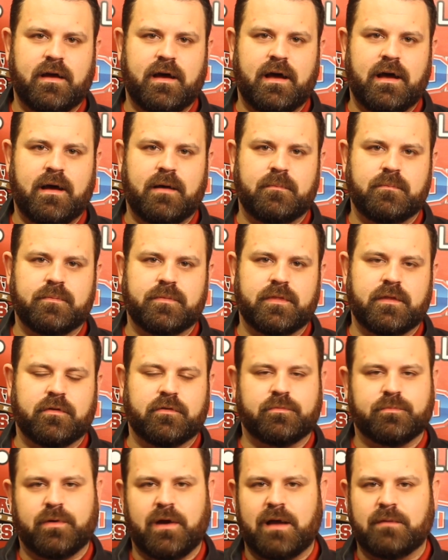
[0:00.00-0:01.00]

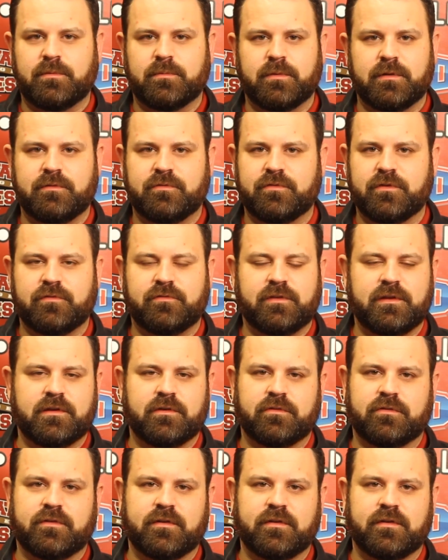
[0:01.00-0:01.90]
There's probably 15 or